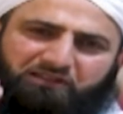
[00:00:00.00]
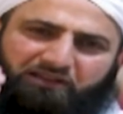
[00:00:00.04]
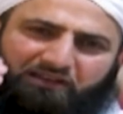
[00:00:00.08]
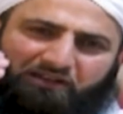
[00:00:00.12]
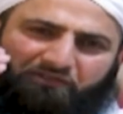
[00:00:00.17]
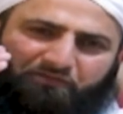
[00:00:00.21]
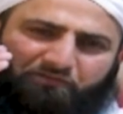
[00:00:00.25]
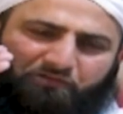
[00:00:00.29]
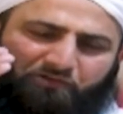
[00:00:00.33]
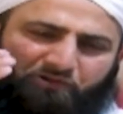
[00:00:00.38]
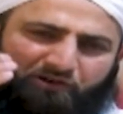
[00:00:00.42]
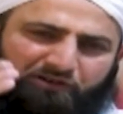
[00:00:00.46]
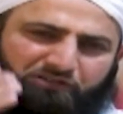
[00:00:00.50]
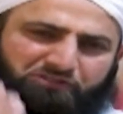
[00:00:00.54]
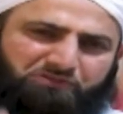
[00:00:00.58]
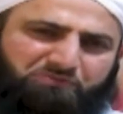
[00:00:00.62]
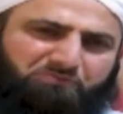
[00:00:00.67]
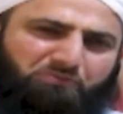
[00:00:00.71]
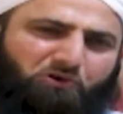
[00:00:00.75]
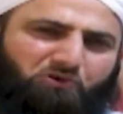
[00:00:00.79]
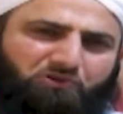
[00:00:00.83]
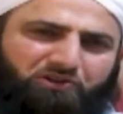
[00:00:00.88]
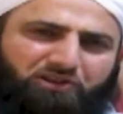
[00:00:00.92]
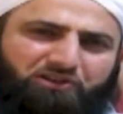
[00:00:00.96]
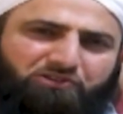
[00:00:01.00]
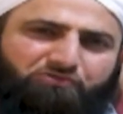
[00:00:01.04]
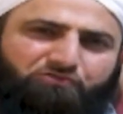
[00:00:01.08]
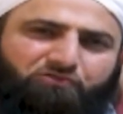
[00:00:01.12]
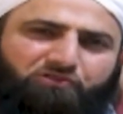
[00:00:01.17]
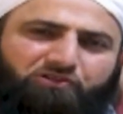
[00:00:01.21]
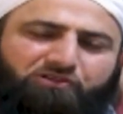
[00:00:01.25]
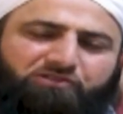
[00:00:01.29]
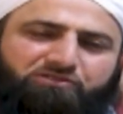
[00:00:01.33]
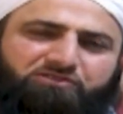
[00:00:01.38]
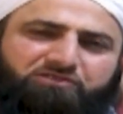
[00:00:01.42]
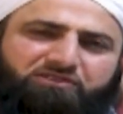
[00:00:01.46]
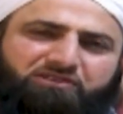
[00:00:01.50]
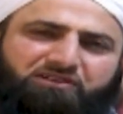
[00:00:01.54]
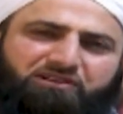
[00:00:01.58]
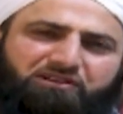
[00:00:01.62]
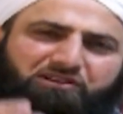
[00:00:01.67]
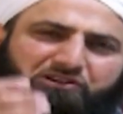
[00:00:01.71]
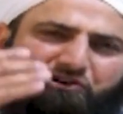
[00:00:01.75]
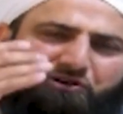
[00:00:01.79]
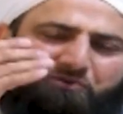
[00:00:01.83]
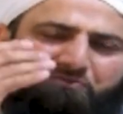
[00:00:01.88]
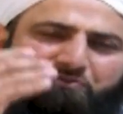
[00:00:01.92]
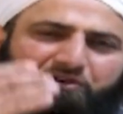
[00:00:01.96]
If you are smoking drugs,
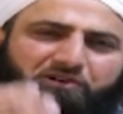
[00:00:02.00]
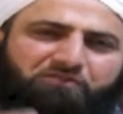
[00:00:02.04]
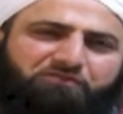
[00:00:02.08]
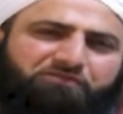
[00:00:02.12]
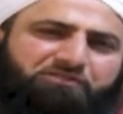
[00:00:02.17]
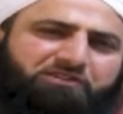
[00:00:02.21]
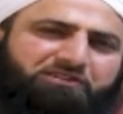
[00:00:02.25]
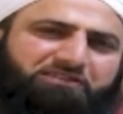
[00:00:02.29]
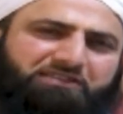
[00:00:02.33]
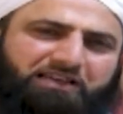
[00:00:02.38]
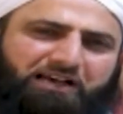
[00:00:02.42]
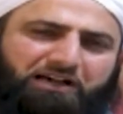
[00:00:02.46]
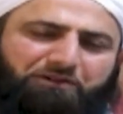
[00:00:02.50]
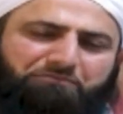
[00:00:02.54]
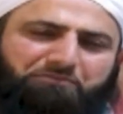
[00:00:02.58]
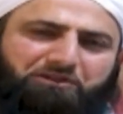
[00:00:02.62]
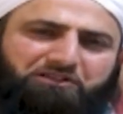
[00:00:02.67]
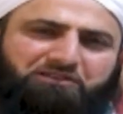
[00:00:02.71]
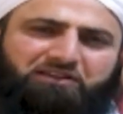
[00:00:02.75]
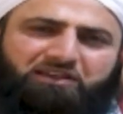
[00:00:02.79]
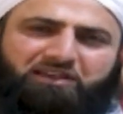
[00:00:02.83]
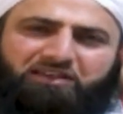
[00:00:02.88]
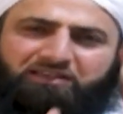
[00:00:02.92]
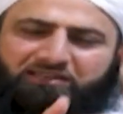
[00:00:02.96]
come off this habit